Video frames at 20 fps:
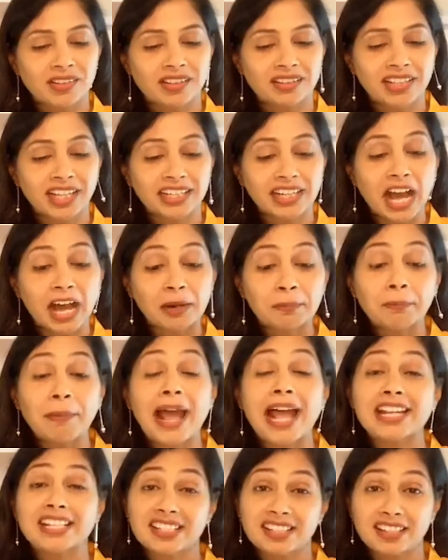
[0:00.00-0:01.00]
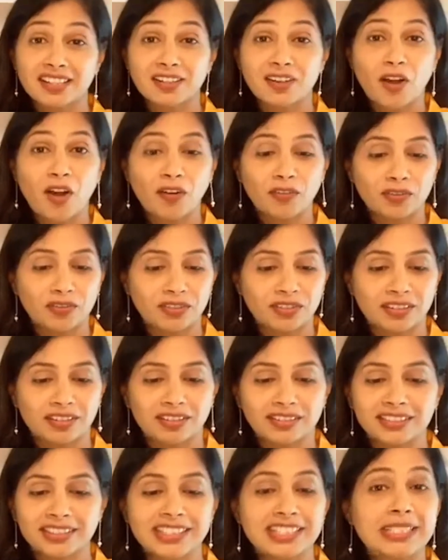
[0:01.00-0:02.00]
that our passion
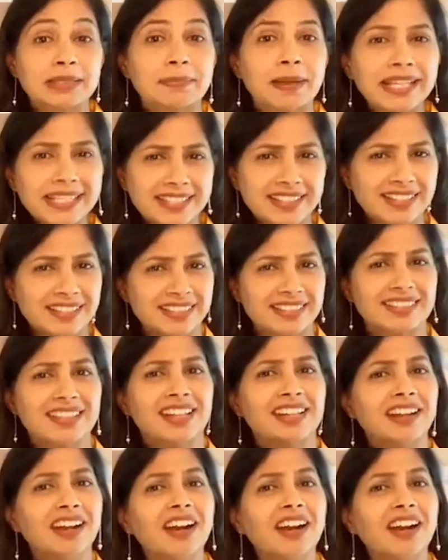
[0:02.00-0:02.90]
of these spices and